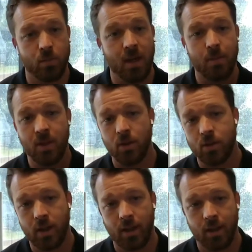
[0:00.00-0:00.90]
You may be
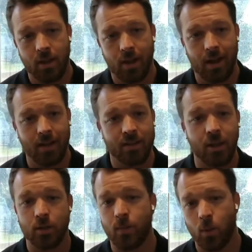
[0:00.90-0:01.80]
using uh,
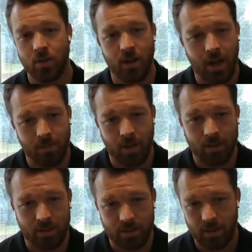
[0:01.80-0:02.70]
Salesforce and high
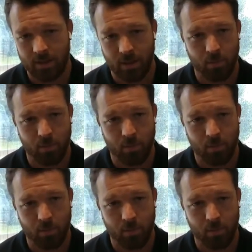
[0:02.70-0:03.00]
velocity sales,